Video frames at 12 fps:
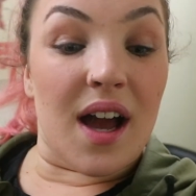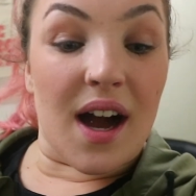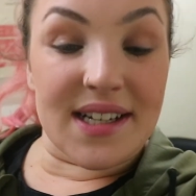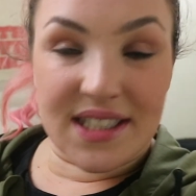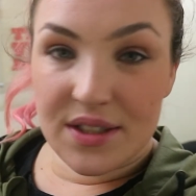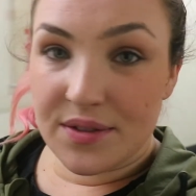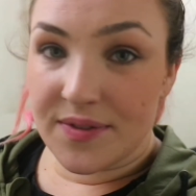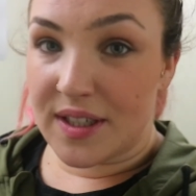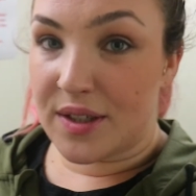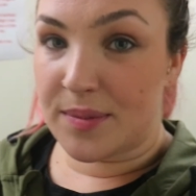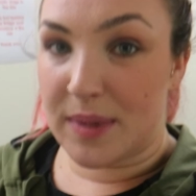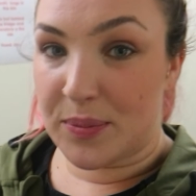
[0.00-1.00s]
I didn't
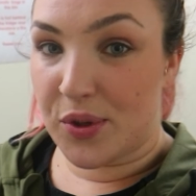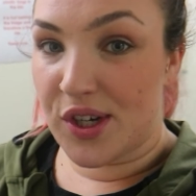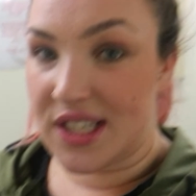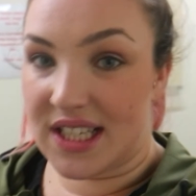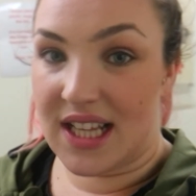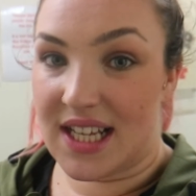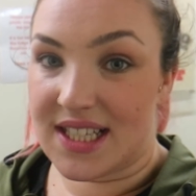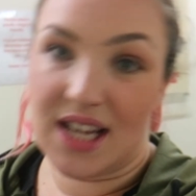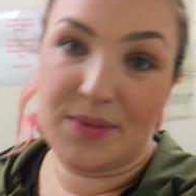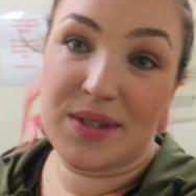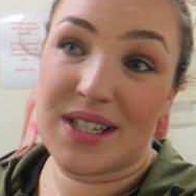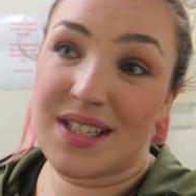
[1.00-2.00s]
film my pudding last
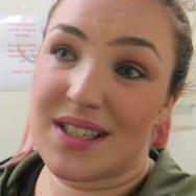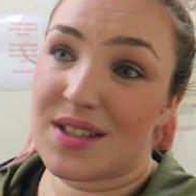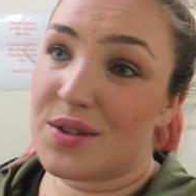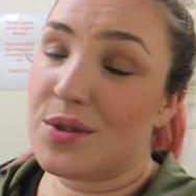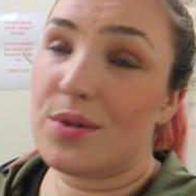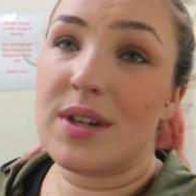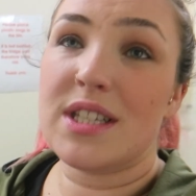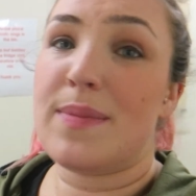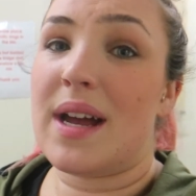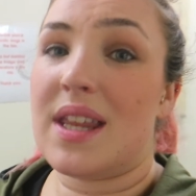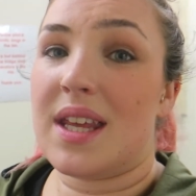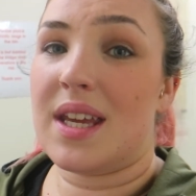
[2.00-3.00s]
night, which is always a
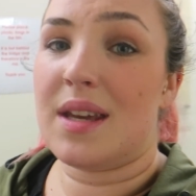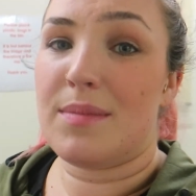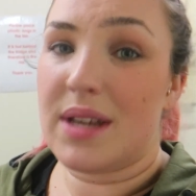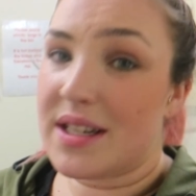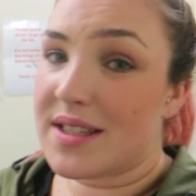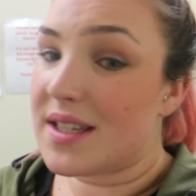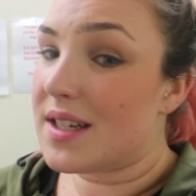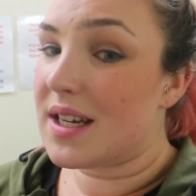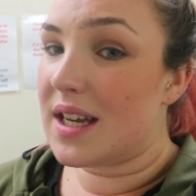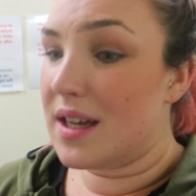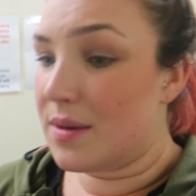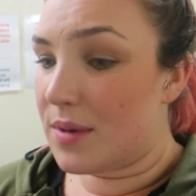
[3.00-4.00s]
bad thing. It means that
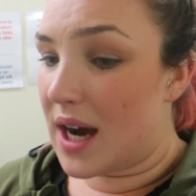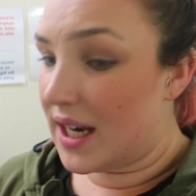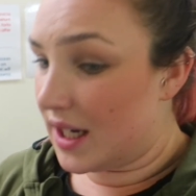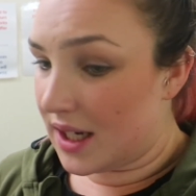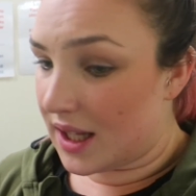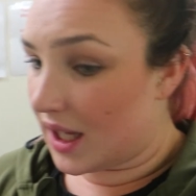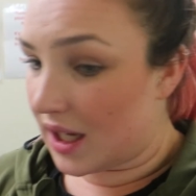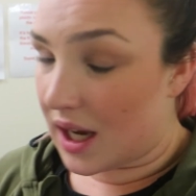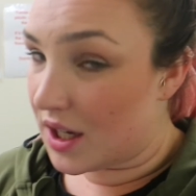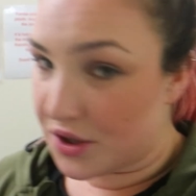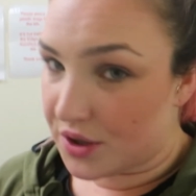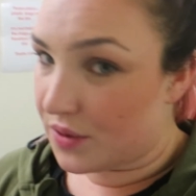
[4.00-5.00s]
I didn't think
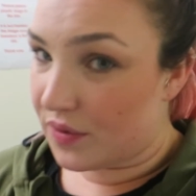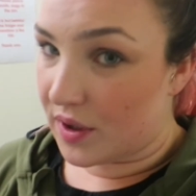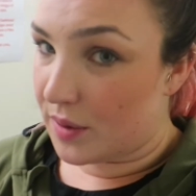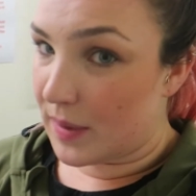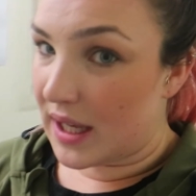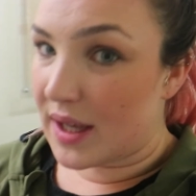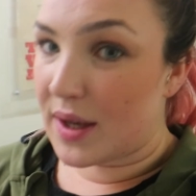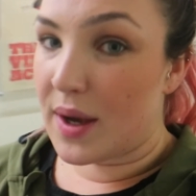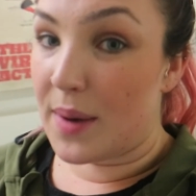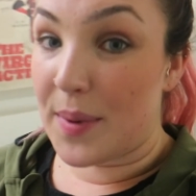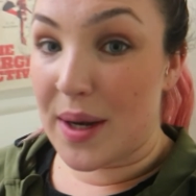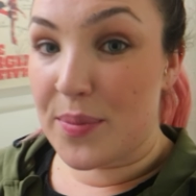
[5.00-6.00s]
I should film it,
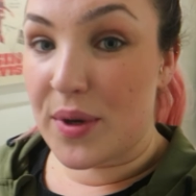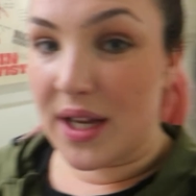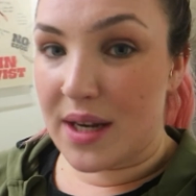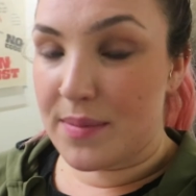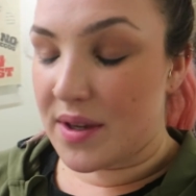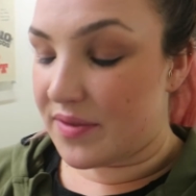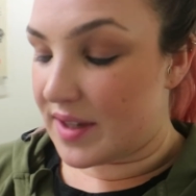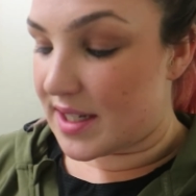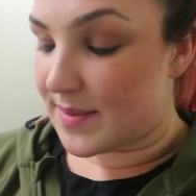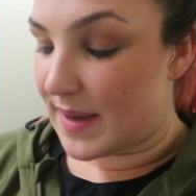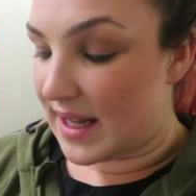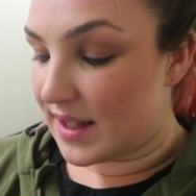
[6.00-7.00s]
but I put it in my
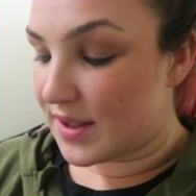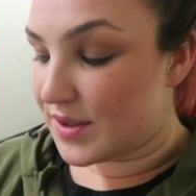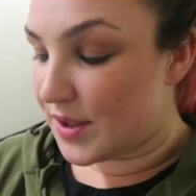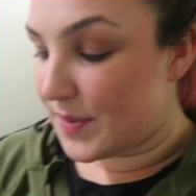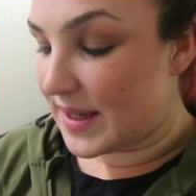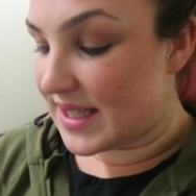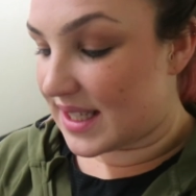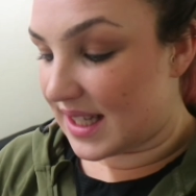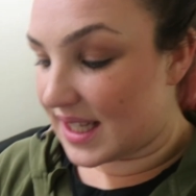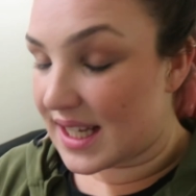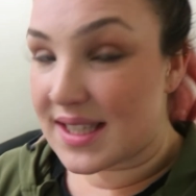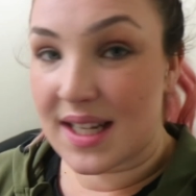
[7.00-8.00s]
fitness pal. So
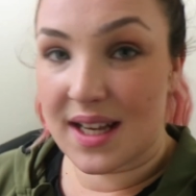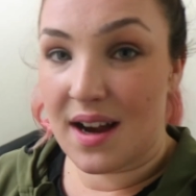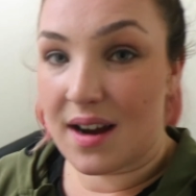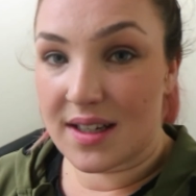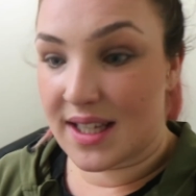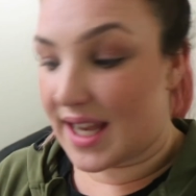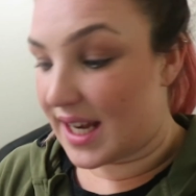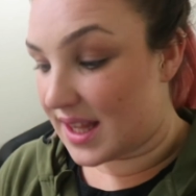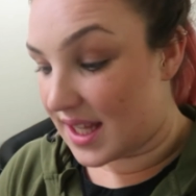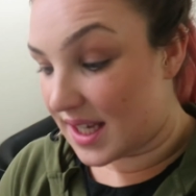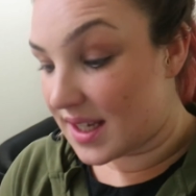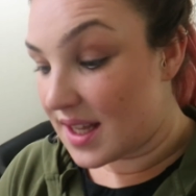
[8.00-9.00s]
basically, yesterday I hardly ate
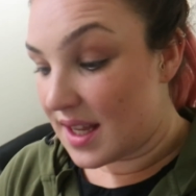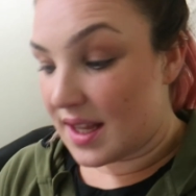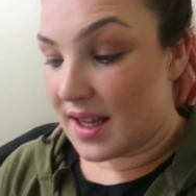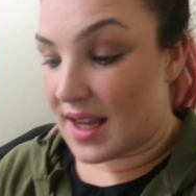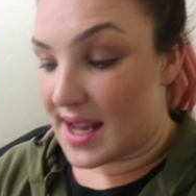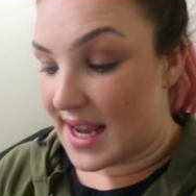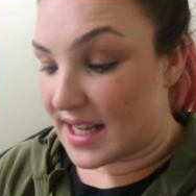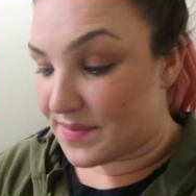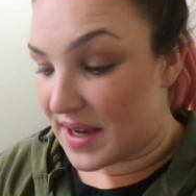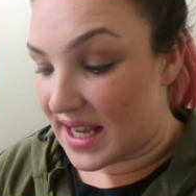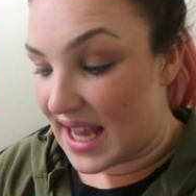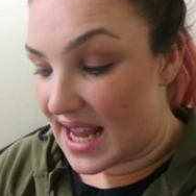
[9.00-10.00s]
anything. I had
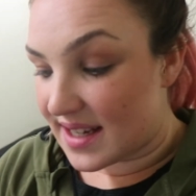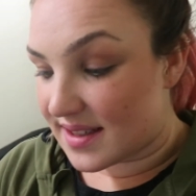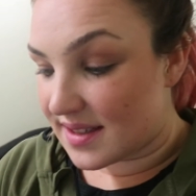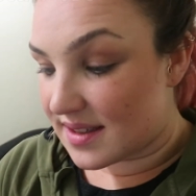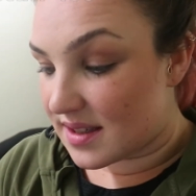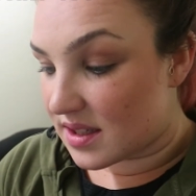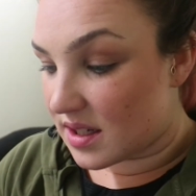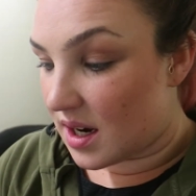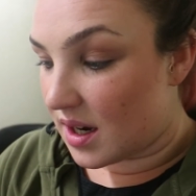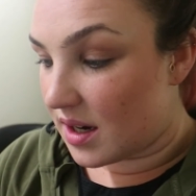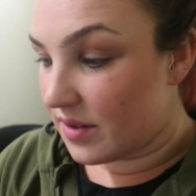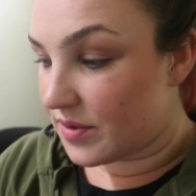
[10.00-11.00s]
my eggs and
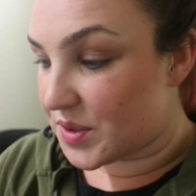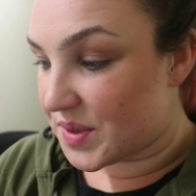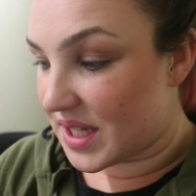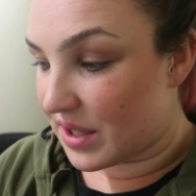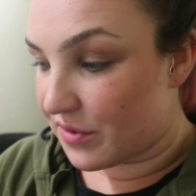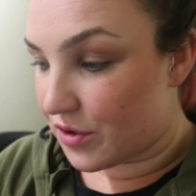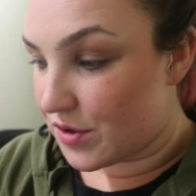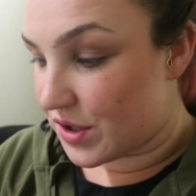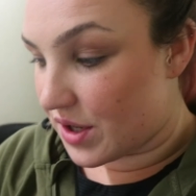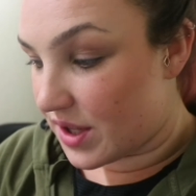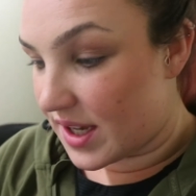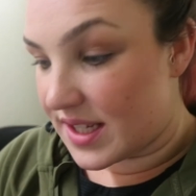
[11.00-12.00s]
stuff, which was like
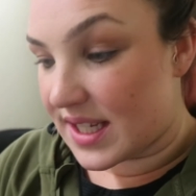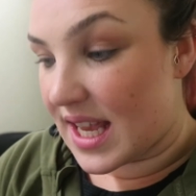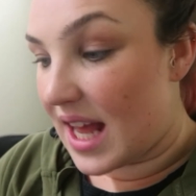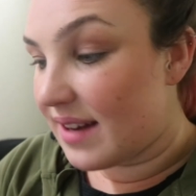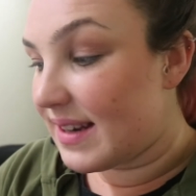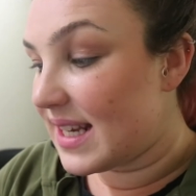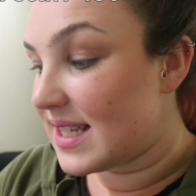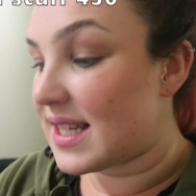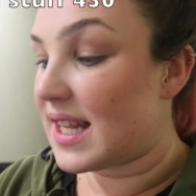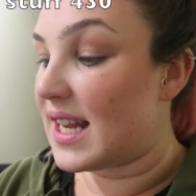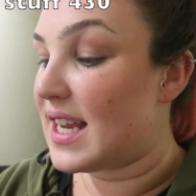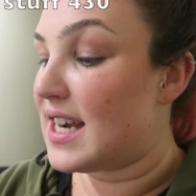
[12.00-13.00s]
430 calories,
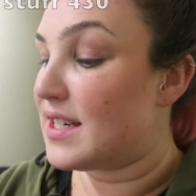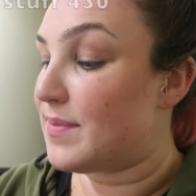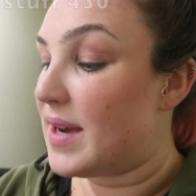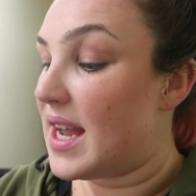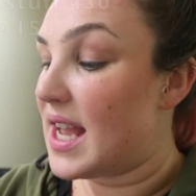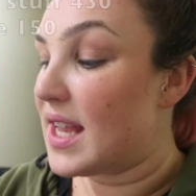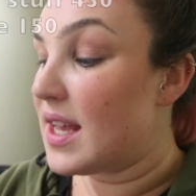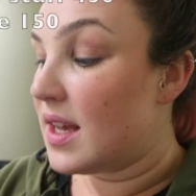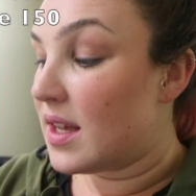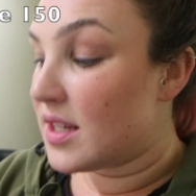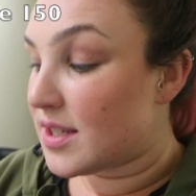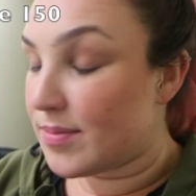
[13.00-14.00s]
and then I had my
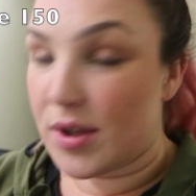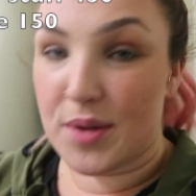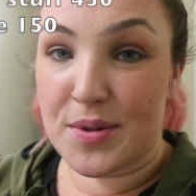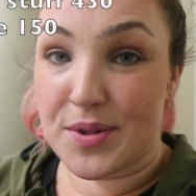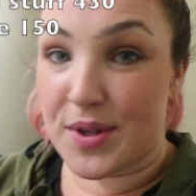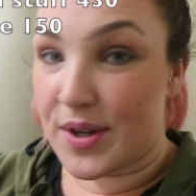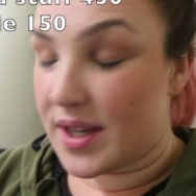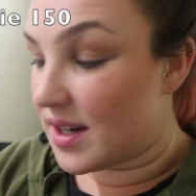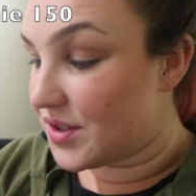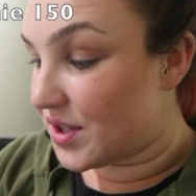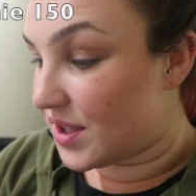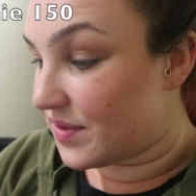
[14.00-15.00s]
smoothie, which was only
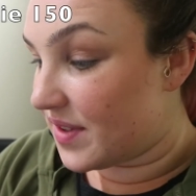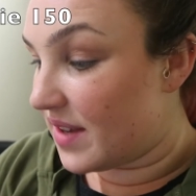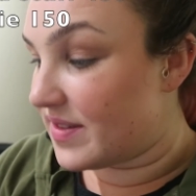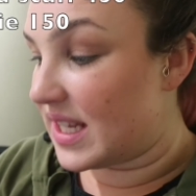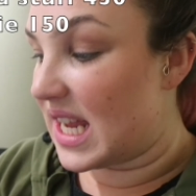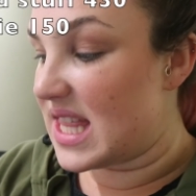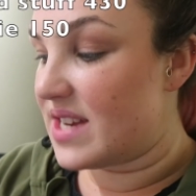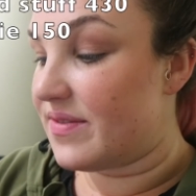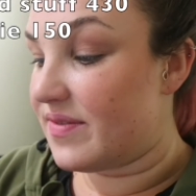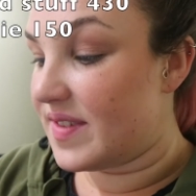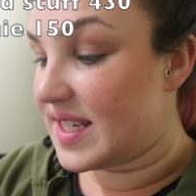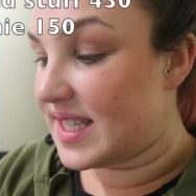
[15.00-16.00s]
150, and then
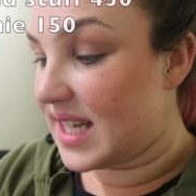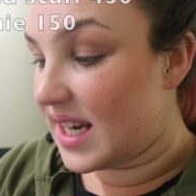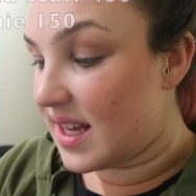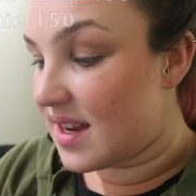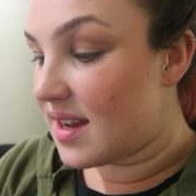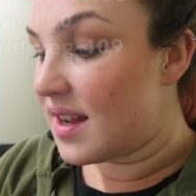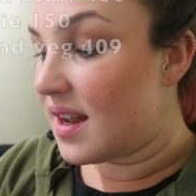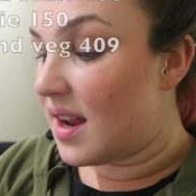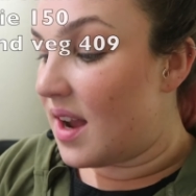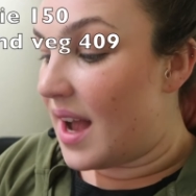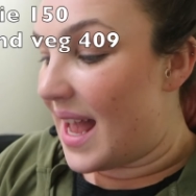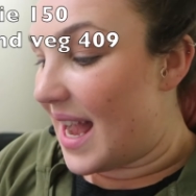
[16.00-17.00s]
for dinner,
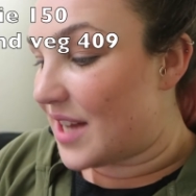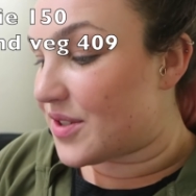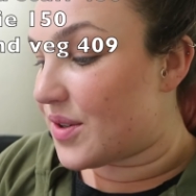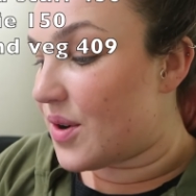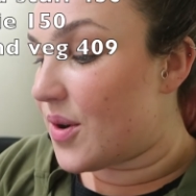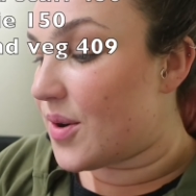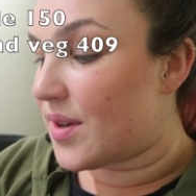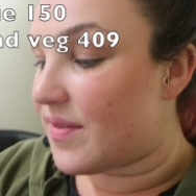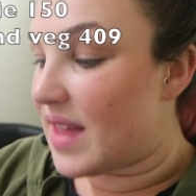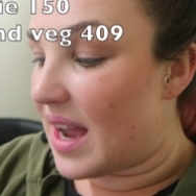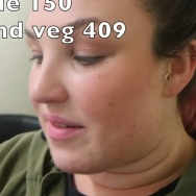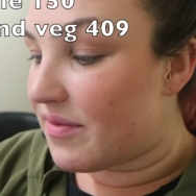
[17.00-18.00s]
I had all
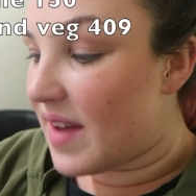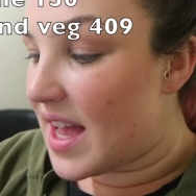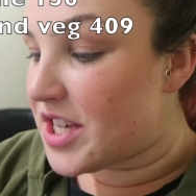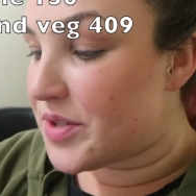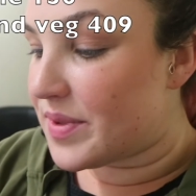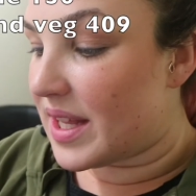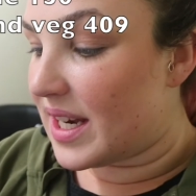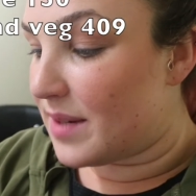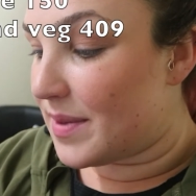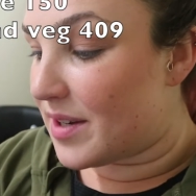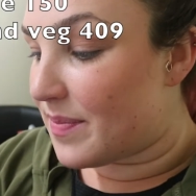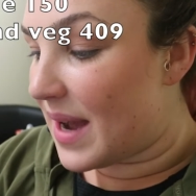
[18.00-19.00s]
of that veg with a
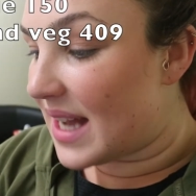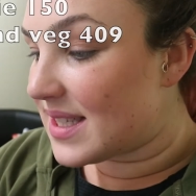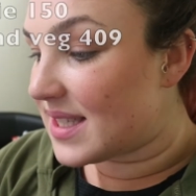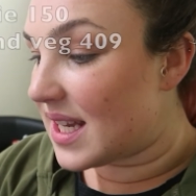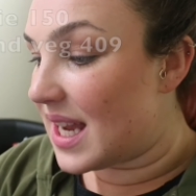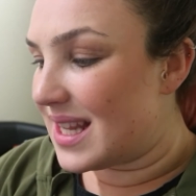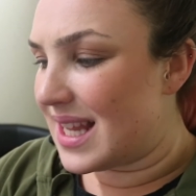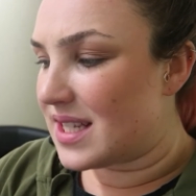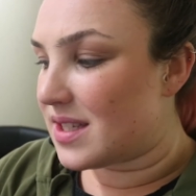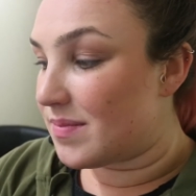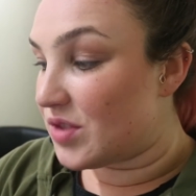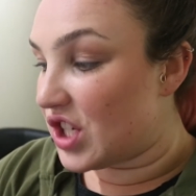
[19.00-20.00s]
little bit of pasta and
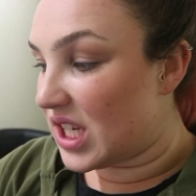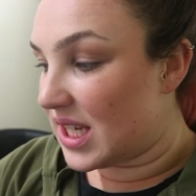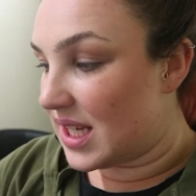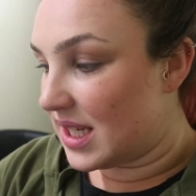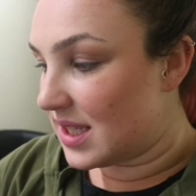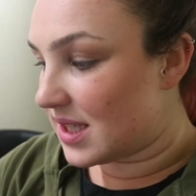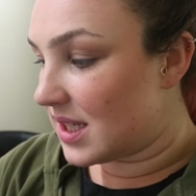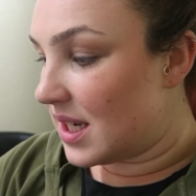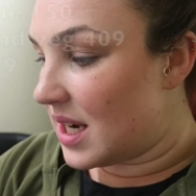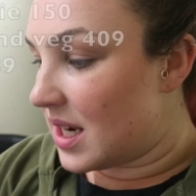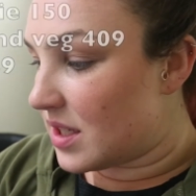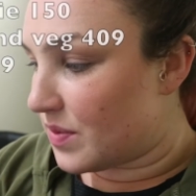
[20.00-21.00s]
then some cheese,
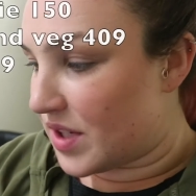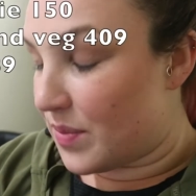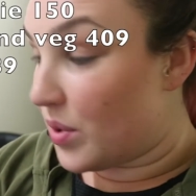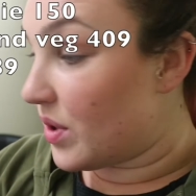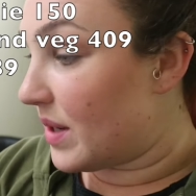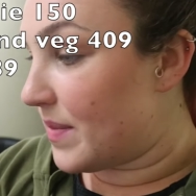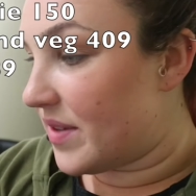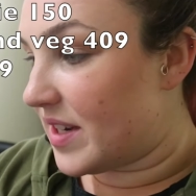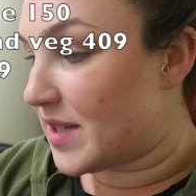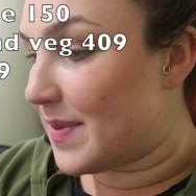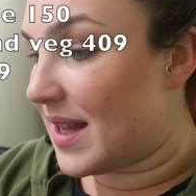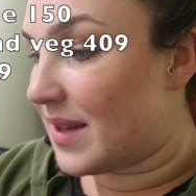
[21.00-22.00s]
which I put in my
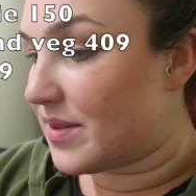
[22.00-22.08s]
fitness pal.